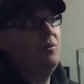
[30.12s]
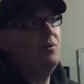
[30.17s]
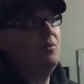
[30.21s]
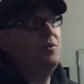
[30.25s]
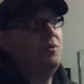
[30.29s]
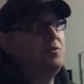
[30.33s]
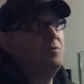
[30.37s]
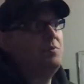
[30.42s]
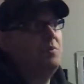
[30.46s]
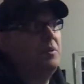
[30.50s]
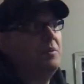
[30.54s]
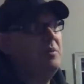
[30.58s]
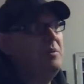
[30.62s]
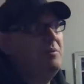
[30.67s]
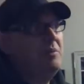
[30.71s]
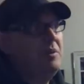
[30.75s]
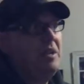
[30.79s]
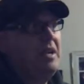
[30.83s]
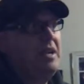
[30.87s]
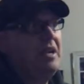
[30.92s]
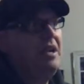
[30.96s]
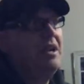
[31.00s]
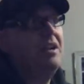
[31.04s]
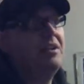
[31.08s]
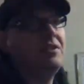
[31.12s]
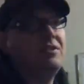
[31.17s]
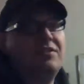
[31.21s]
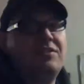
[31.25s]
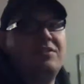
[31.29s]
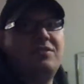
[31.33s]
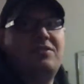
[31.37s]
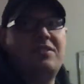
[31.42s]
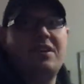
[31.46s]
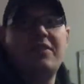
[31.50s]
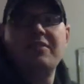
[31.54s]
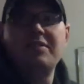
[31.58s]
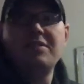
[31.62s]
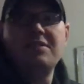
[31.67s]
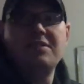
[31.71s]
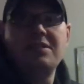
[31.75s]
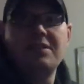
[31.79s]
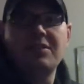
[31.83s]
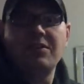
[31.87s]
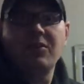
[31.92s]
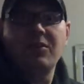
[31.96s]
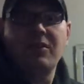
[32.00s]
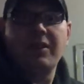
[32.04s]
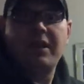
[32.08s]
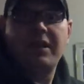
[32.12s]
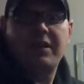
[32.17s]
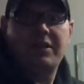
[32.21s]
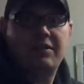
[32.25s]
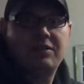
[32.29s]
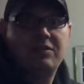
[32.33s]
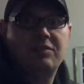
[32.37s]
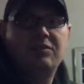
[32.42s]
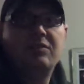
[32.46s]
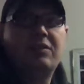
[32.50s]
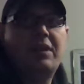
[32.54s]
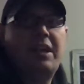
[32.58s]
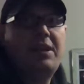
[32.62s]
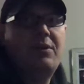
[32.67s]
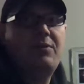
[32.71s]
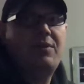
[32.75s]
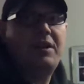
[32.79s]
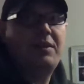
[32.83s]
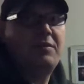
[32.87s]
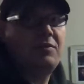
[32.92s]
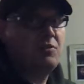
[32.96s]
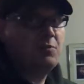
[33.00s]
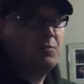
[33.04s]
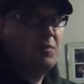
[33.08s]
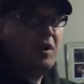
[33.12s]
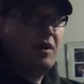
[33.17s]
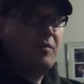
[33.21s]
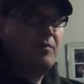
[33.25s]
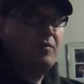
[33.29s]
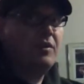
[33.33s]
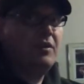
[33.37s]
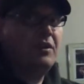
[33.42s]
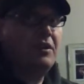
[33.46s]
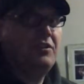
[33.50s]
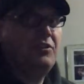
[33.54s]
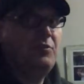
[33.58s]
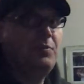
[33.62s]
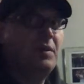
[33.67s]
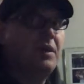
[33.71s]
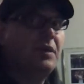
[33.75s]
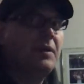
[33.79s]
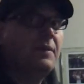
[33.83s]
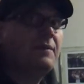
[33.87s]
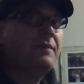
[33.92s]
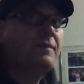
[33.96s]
always put like 117 grain, lightweight, small bullets. But